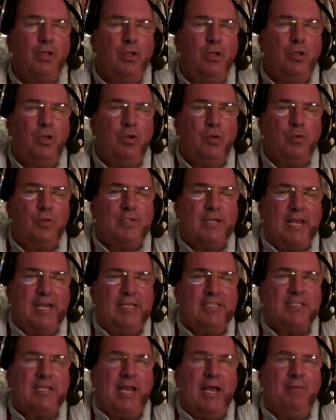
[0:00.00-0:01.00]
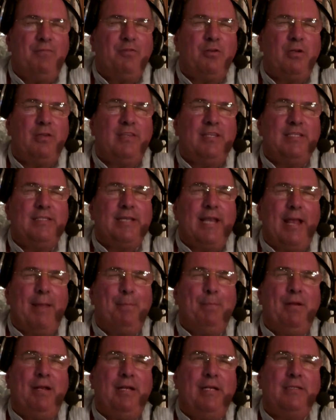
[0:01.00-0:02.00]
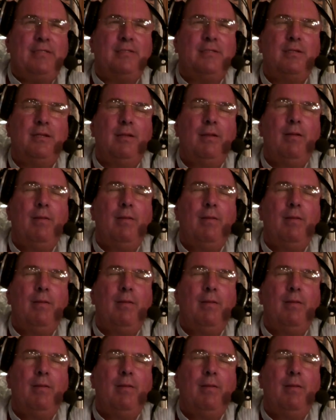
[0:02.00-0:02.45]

You chase after this happiness,